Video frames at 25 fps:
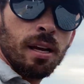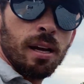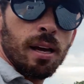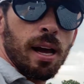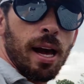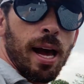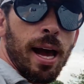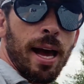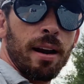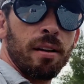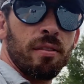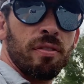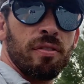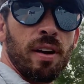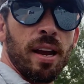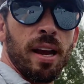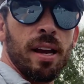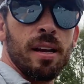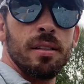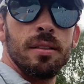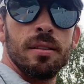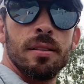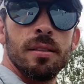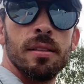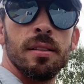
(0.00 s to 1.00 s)
attic
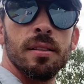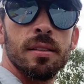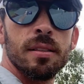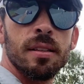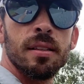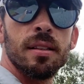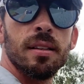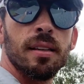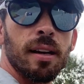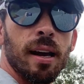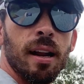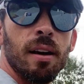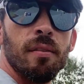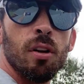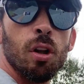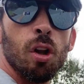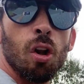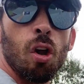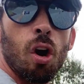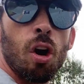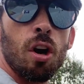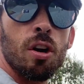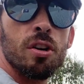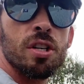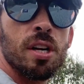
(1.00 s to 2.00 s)
fans. It's kind of a
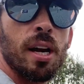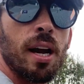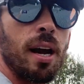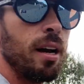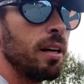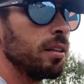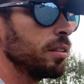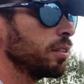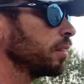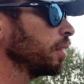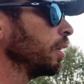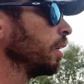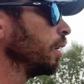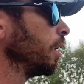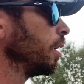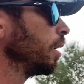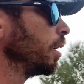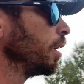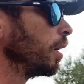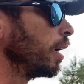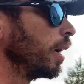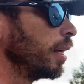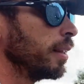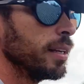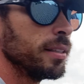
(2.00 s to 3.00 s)
large house.
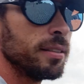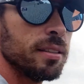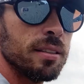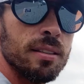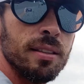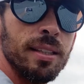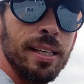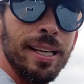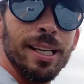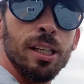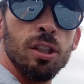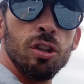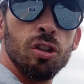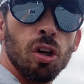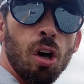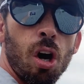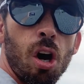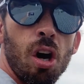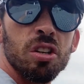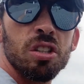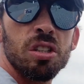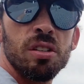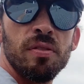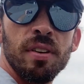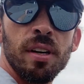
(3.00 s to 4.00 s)
And this is the
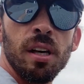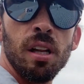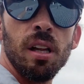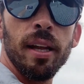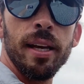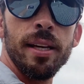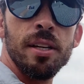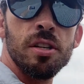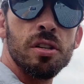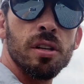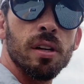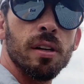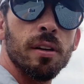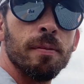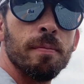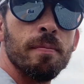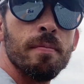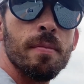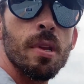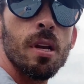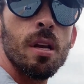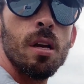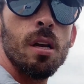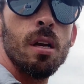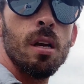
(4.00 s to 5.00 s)
exhaust ventilation
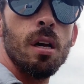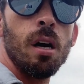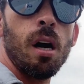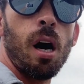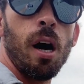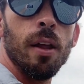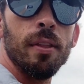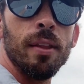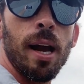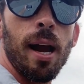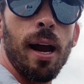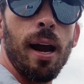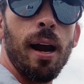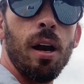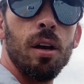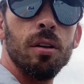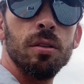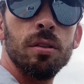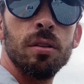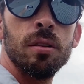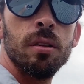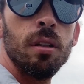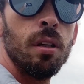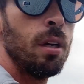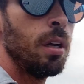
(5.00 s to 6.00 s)
on the
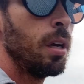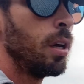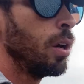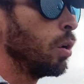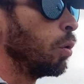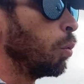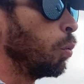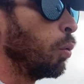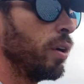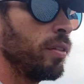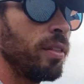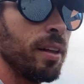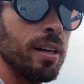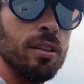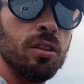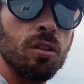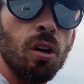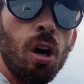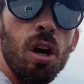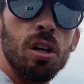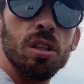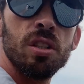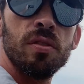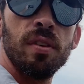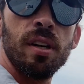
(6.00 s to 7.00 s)
house. With
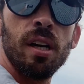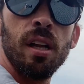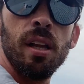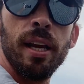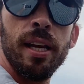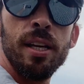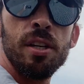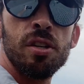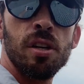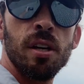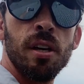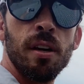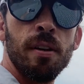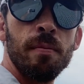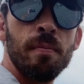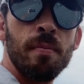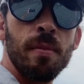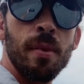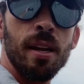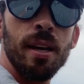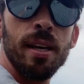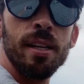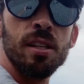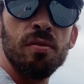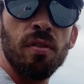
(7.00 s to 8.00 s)
exhaust ventilation,
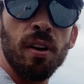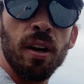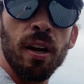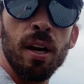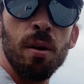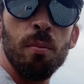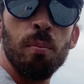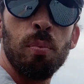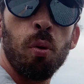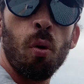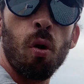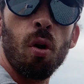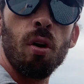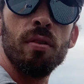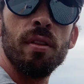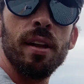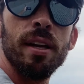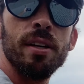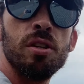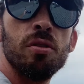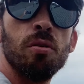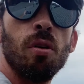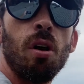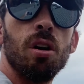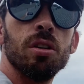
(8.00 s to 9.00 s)
it's very important
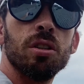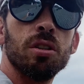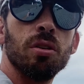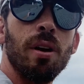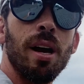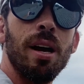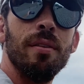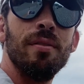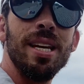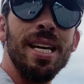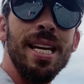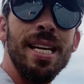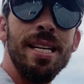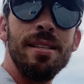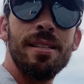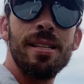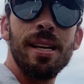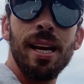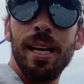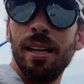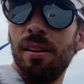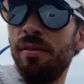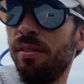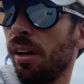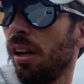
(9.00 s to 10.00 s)
that you also have
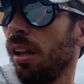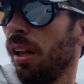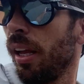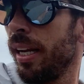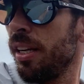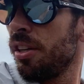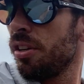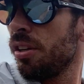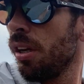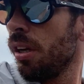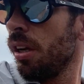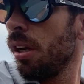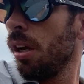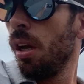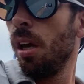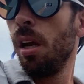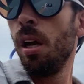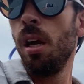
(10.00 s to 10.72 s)
intake ventilation